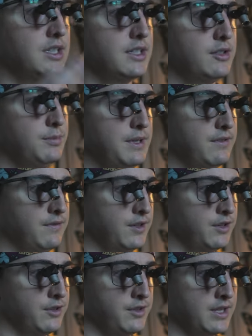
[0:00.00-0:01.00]
a little bit
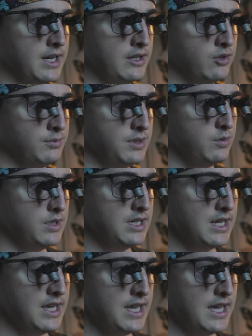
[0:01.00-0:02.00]
further than I normally
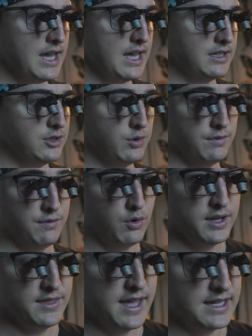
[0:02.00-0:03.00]
would to
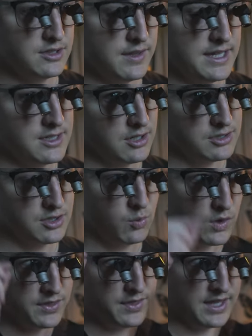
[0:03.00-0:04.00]
avoid that. So that's also
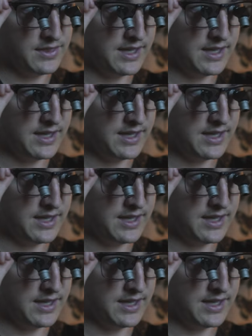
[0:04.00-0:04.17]
one thing